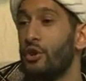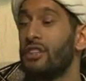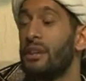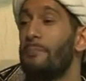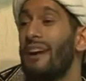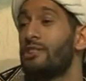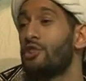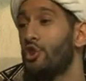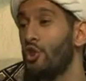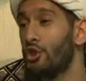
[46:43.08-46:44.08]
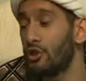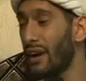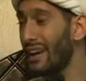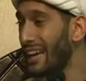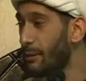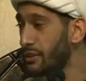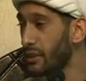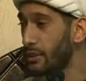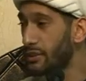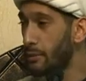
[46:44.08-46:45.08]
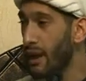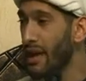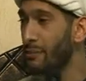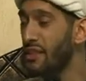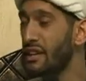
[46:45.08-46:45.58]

who is the best student of Allamah Tabataba'i